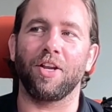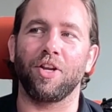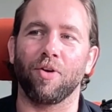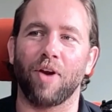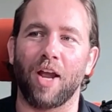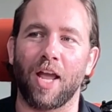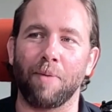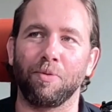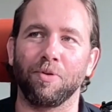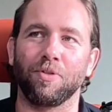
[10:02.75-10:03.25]
you're
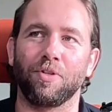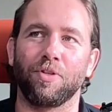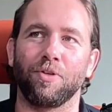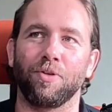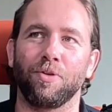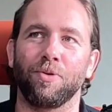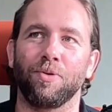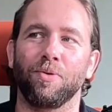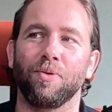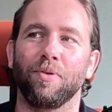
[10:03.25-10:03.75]
able
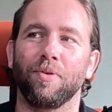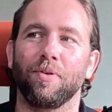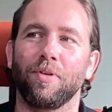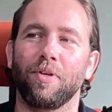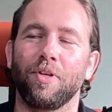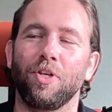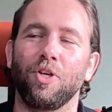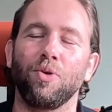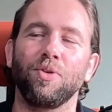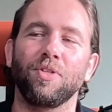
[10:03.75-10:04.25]
to
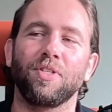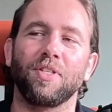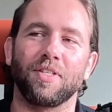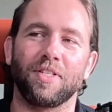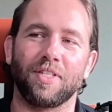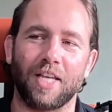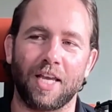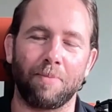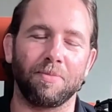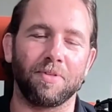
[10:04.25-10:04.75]
use the
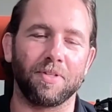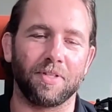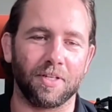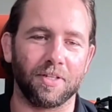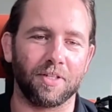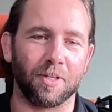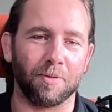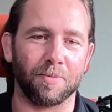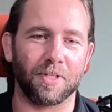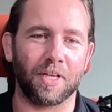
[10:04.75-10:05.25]
same
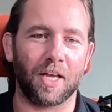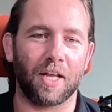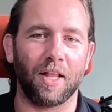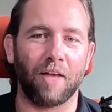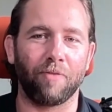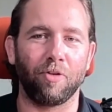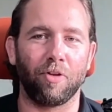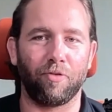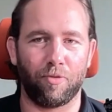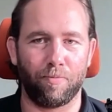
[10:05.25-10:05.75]
systems, that
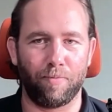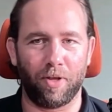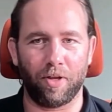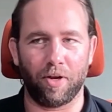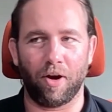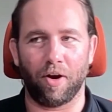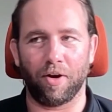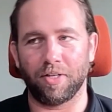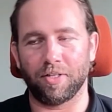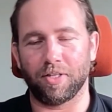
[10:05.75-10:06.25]
level of
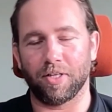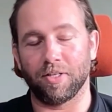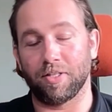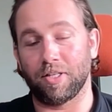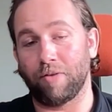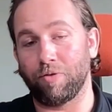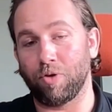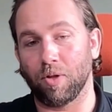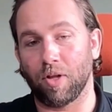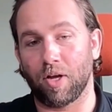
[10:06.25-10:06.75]
familiarity is going to
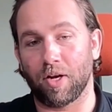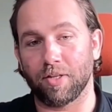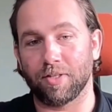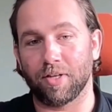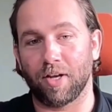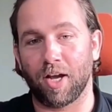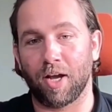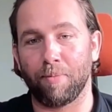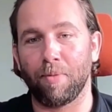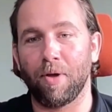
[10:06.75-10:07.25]
save you a lot of
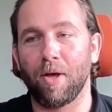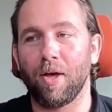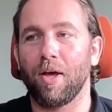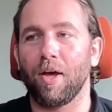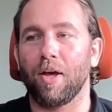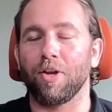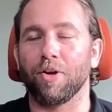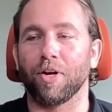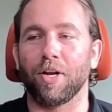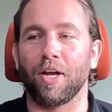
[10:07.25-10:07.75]
time.
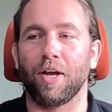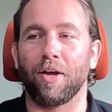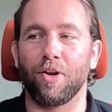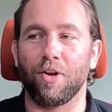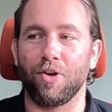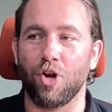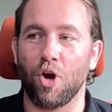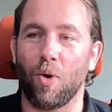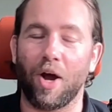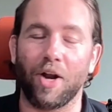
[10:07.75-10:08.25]
You're going to
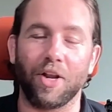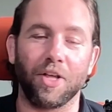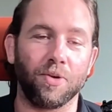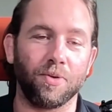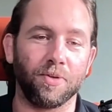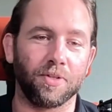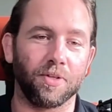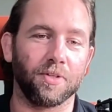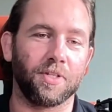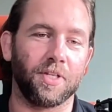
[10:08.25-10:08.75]
know how to
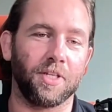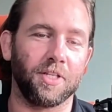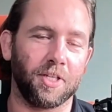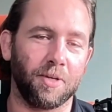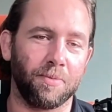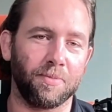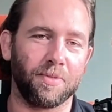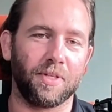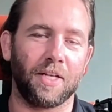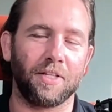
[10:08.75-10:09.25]
use those
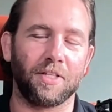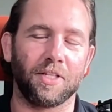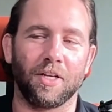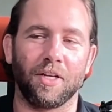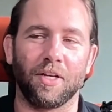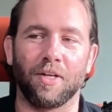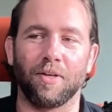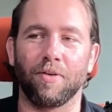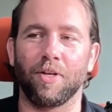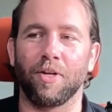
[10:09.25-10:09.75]
systems. That's
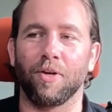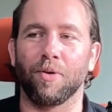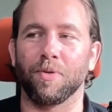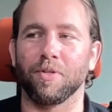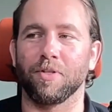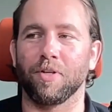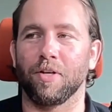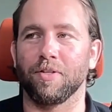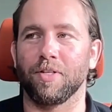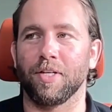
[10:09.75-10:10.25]
going to,
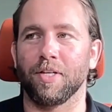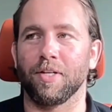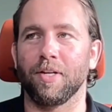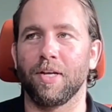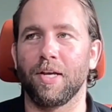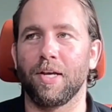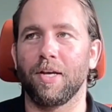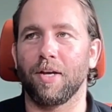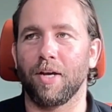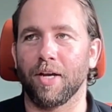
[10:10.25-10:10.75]
result in,
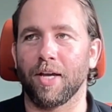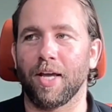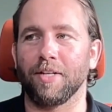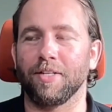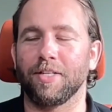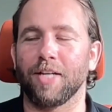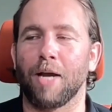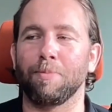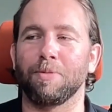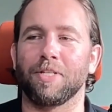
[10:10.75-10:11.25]
again,
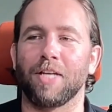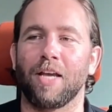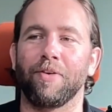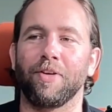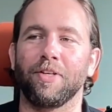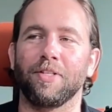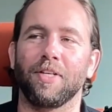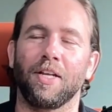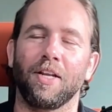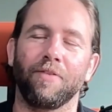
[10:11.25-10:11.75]
time
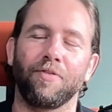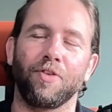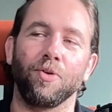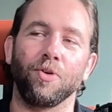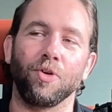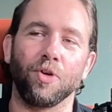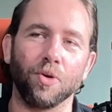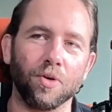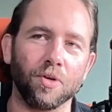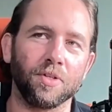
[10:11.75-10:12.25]
savings. And if you
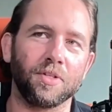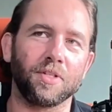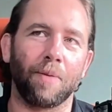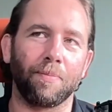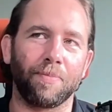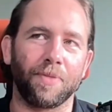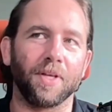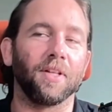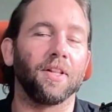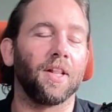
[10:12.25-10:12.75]
use
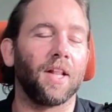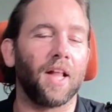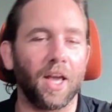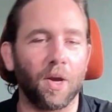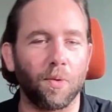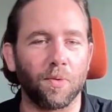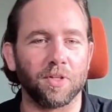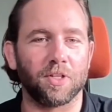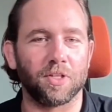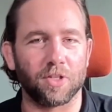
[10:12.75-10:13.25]
something
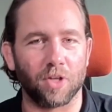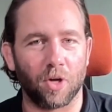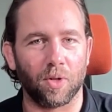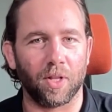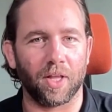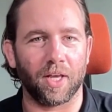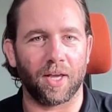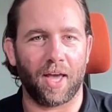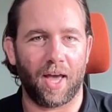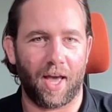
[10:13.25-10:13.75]
like what
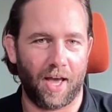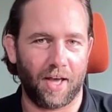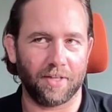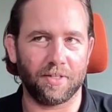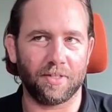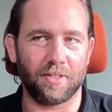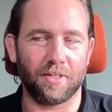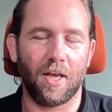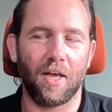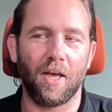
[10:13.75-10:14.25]
Solink
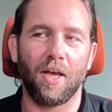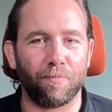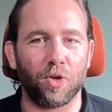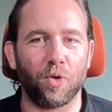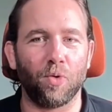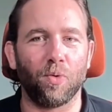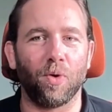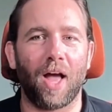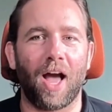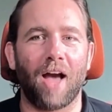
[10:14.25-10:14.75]
has,
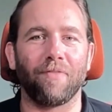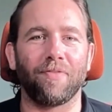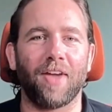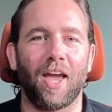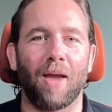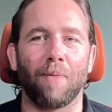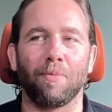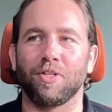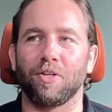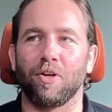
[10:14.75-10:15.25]
you will have
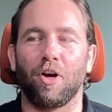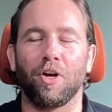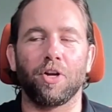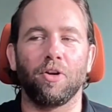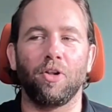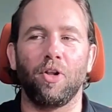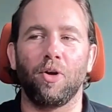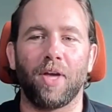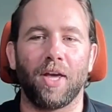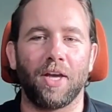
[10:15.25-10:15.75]
cameras at all your
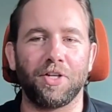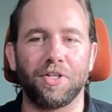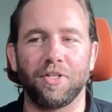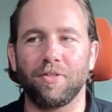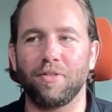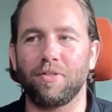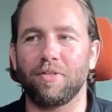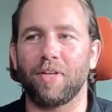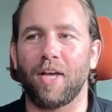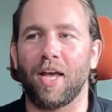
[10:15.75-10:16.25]

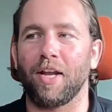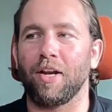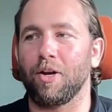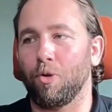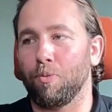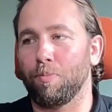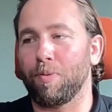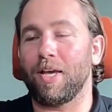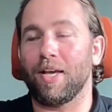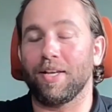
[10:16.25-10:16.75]
locations, and
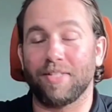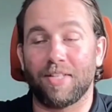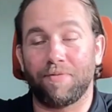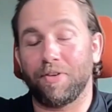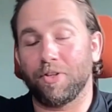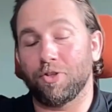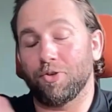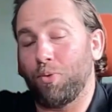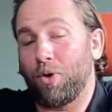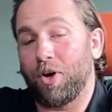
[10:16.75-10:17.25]
it'll be as if
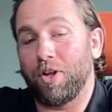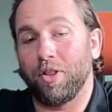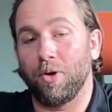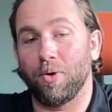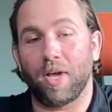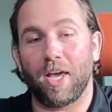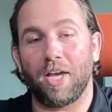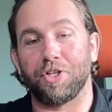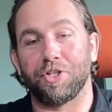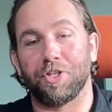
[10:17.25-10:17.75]
it's one
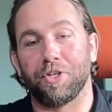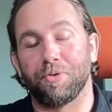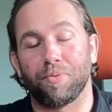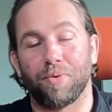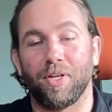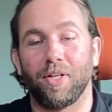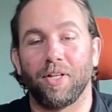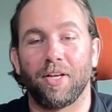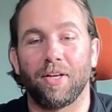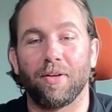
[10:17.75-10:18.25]
location,
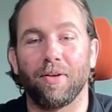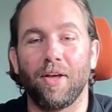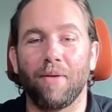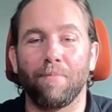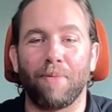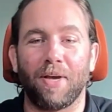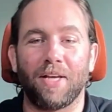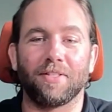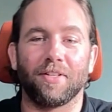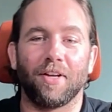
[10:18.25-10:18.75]
really,
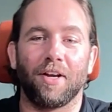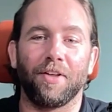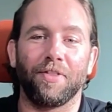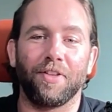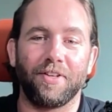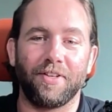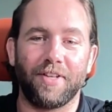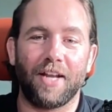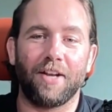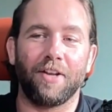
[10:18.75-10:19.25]
based on the
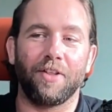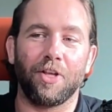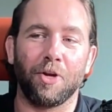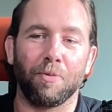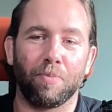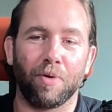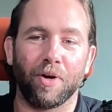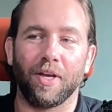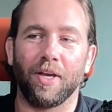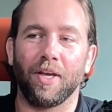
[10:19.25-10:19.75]
data that you're
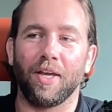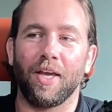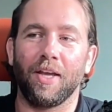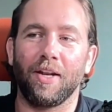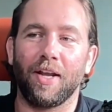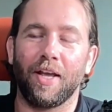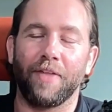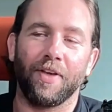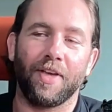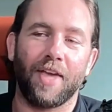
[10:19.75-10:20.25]
bringing in
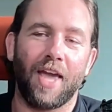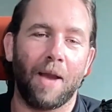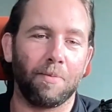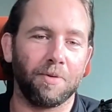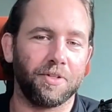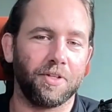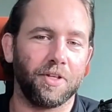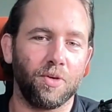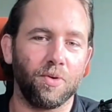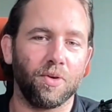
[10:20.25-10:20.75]
and the
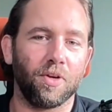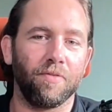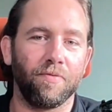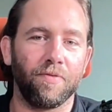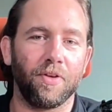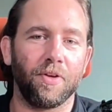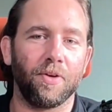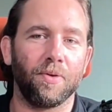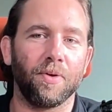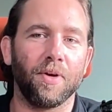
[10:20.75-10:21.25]
cameras that you can
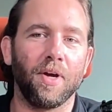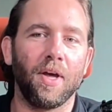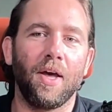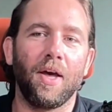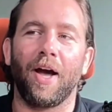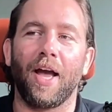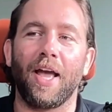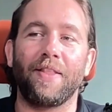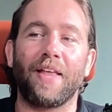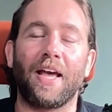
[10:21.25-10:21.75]
view.
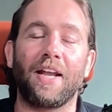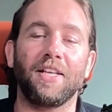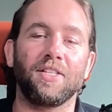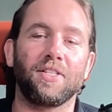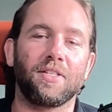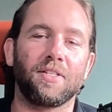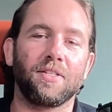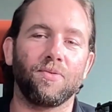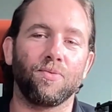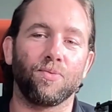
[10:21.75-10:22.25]
And that
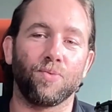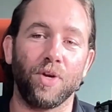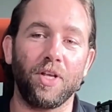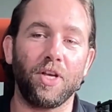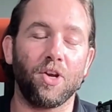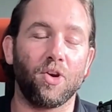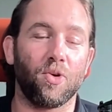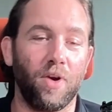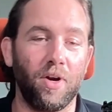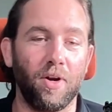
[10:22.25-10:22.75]
is really
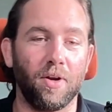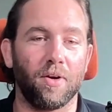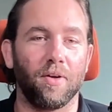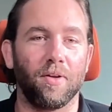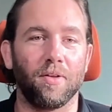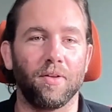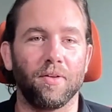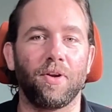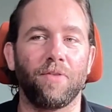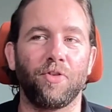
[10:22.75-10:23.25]

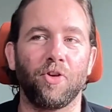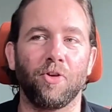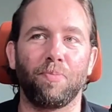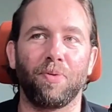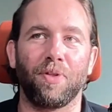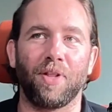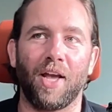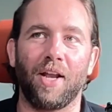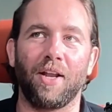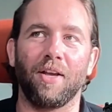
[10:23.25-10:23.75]
critical. If you're
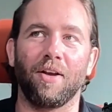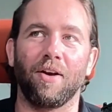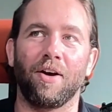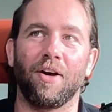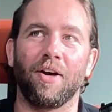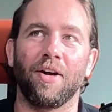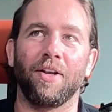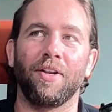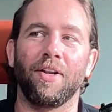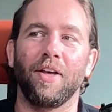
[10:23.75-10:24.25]
planning
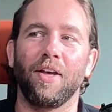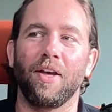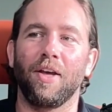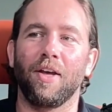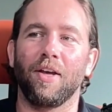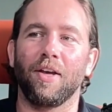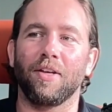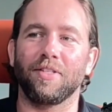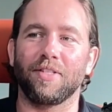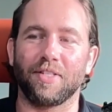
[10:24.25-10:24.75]
on
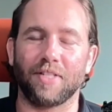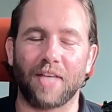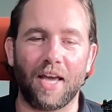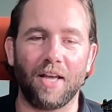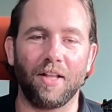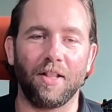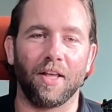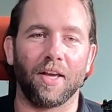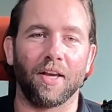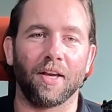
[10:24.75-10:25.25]

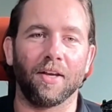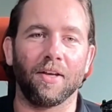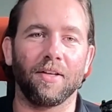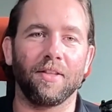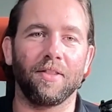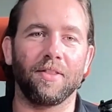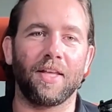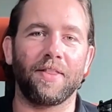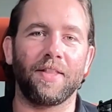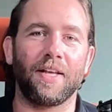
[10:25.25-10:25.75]
scaling,
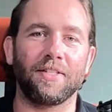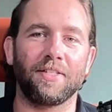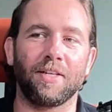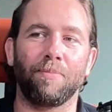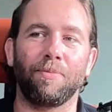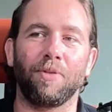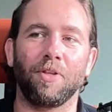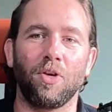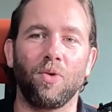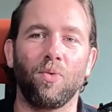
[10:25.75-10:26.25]
then that's
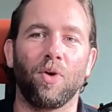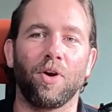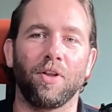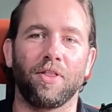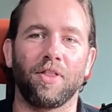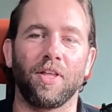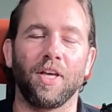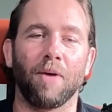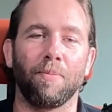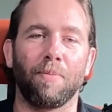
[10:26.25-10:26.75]
something you want to
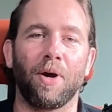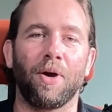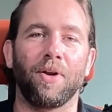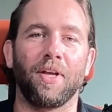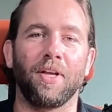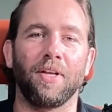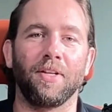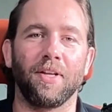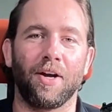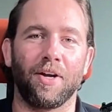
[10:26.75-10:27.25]
think about
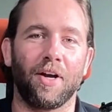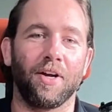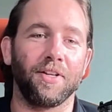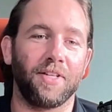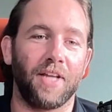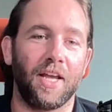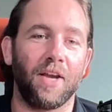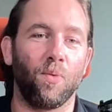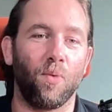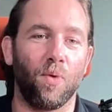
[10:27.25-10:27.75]
on
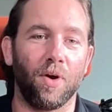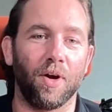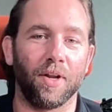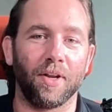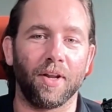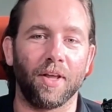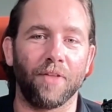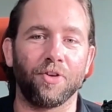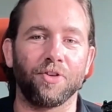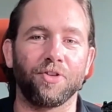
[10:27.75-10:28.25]
day one.
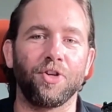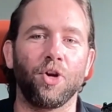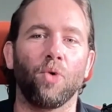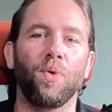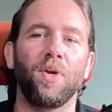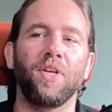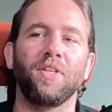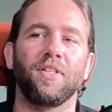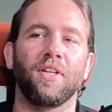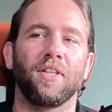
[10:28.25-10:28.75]
And there's no
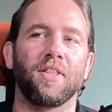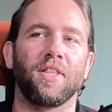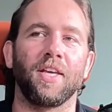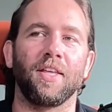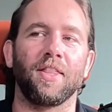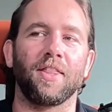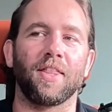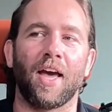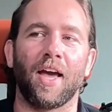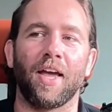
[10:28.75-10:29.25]
reason to think
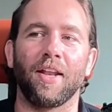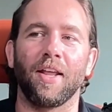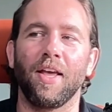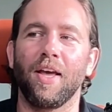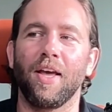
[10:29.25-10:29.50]
that